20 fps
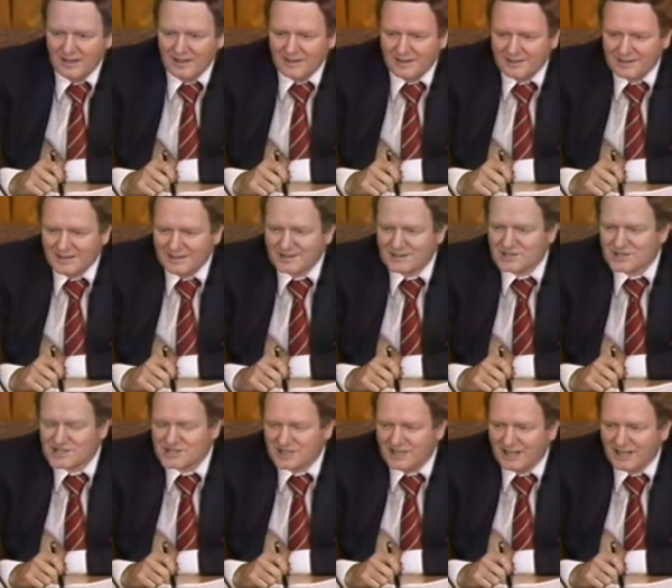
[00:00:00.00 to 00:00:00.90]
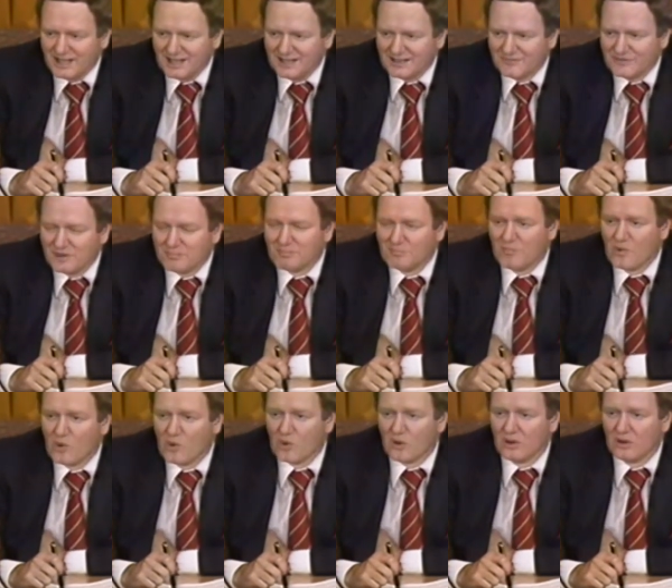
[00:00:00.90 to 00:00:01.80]
an understanding of the
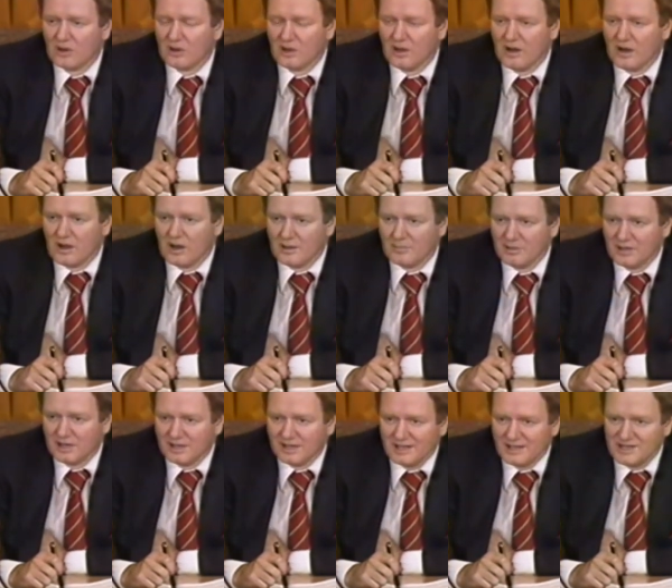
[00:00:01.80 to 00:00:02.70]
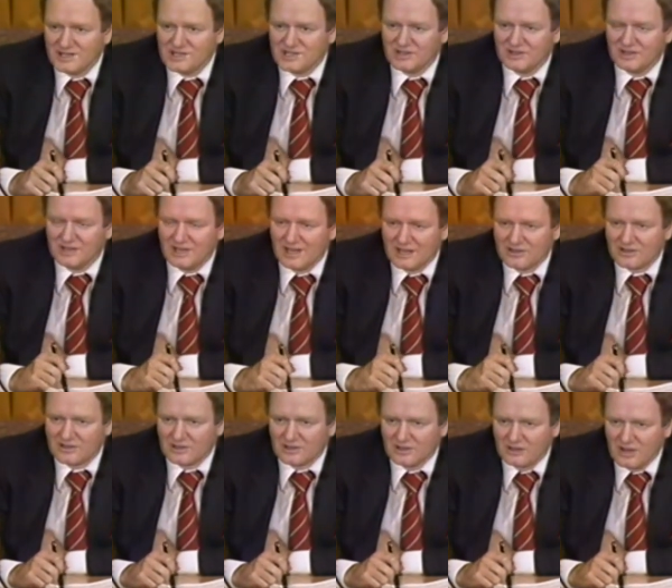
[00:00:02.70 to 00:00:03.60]
moral obligation, the
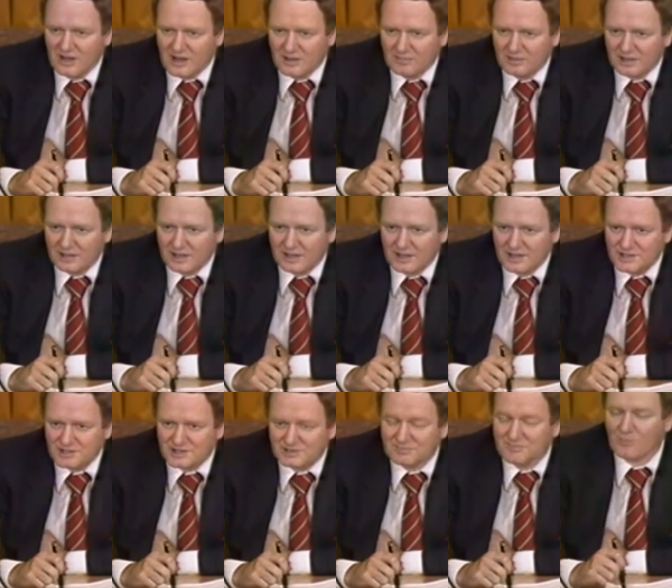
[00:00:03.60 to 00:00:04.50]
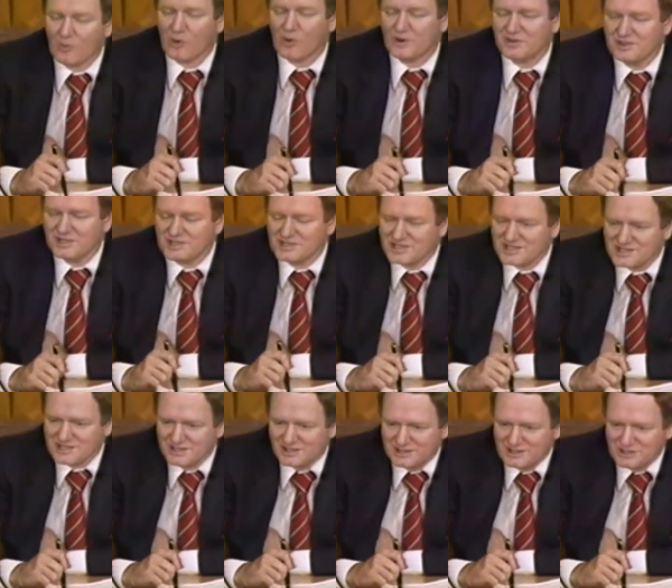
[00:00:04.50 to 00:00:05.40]
ethical obligation, more than
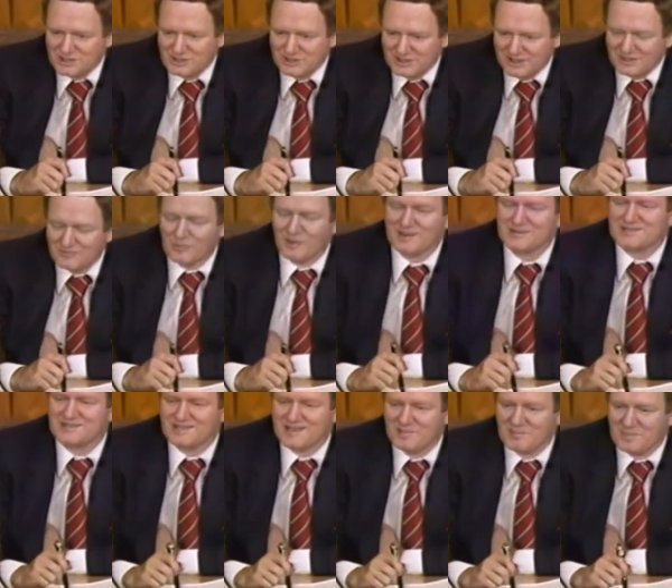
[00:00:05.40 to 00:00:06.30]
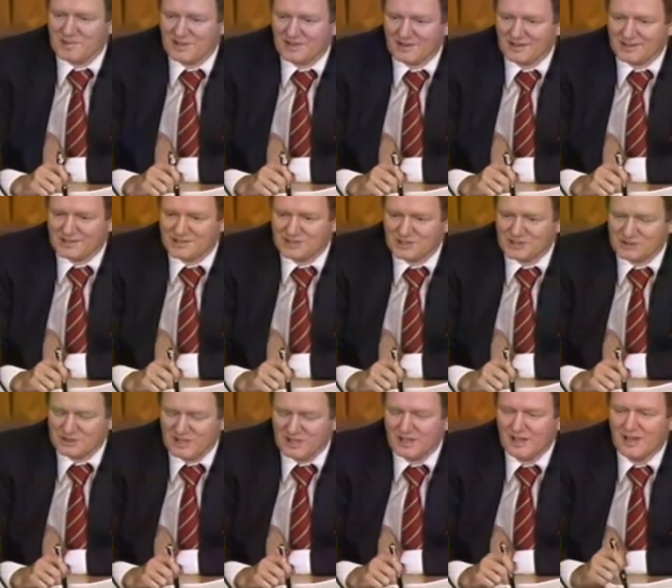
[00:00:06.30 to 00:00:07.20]
just the duty, one step beyond the
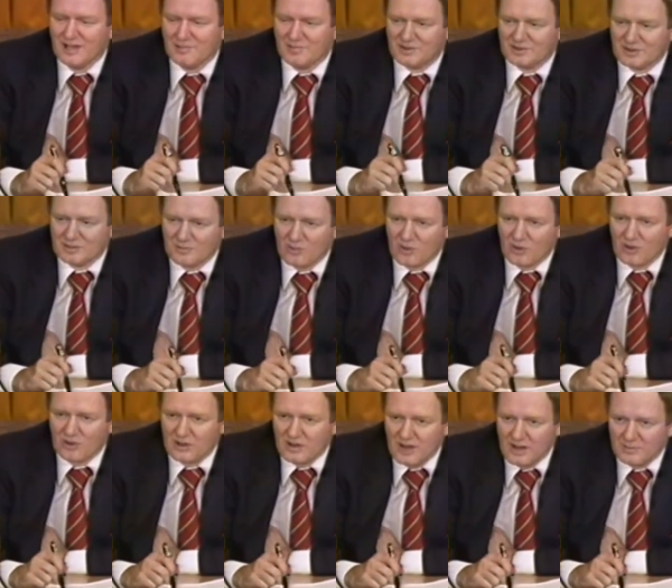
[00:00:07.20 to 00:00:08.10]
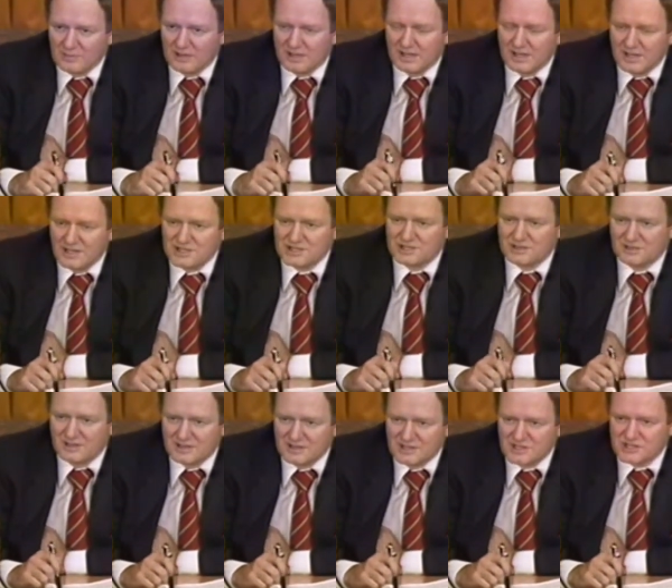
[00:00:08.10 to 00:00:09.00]
duty, but the moral obligation
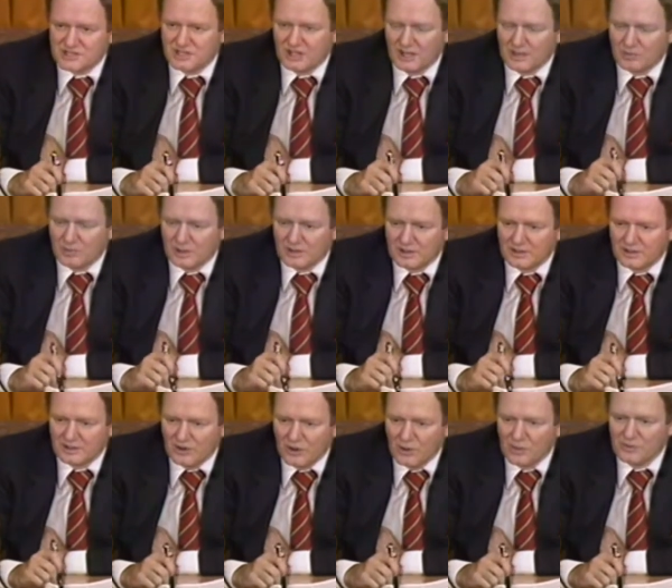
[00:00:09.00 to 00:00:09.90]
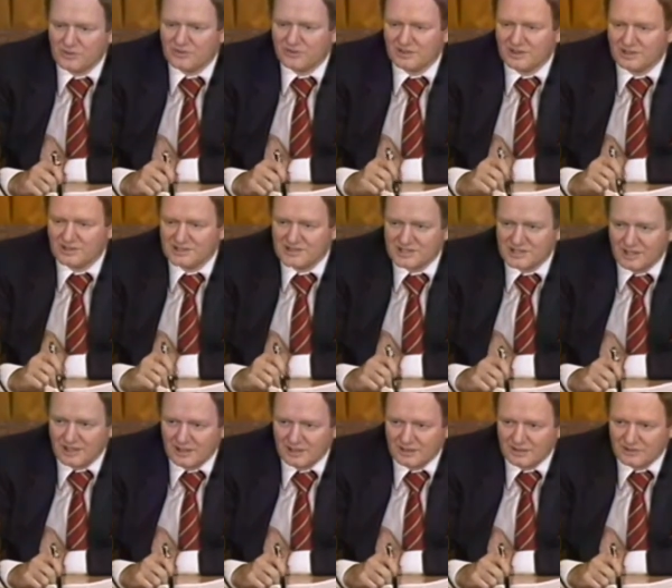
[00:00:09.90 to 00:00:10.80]
to understand what an oath
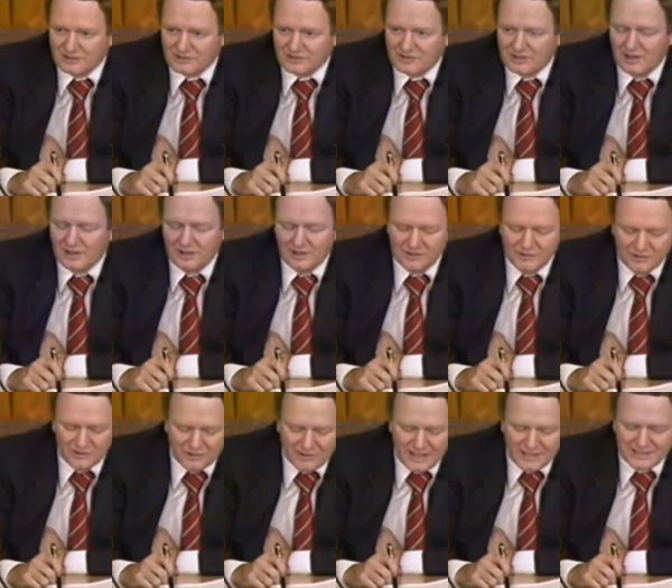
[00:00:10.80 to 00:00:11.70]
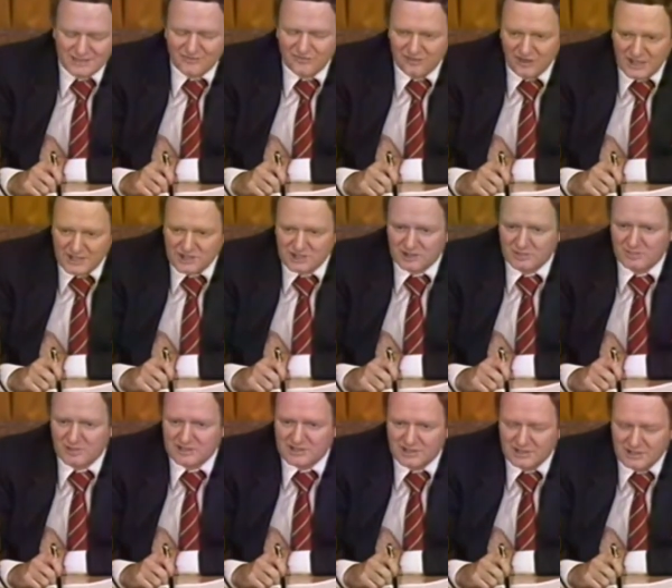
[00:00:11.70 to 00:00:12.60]
entails. So that's Fletcher,
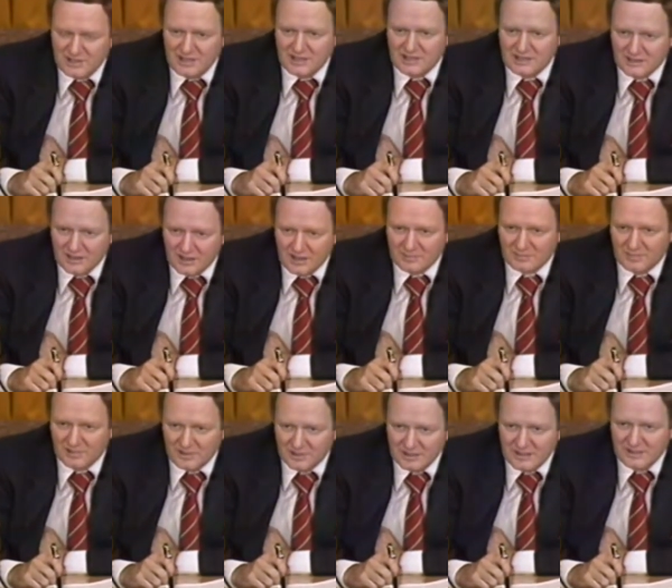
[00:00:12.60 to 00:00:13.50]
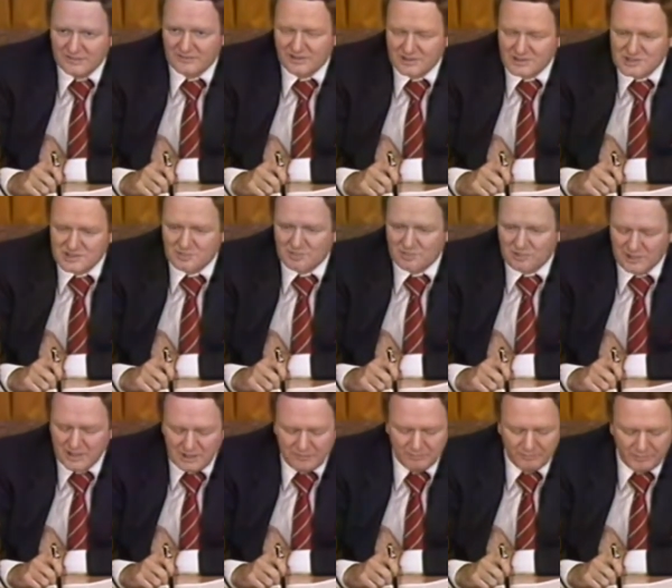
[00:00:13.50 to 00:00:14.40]
but you need not believe in a
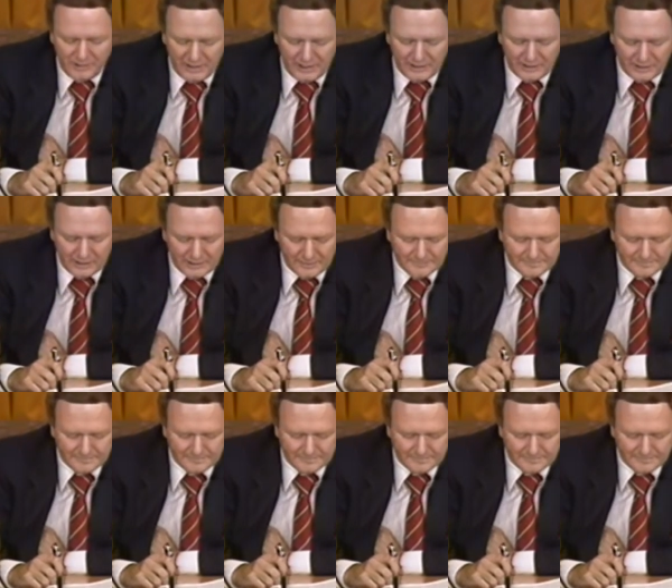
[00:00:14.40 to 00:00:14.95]
supreme being.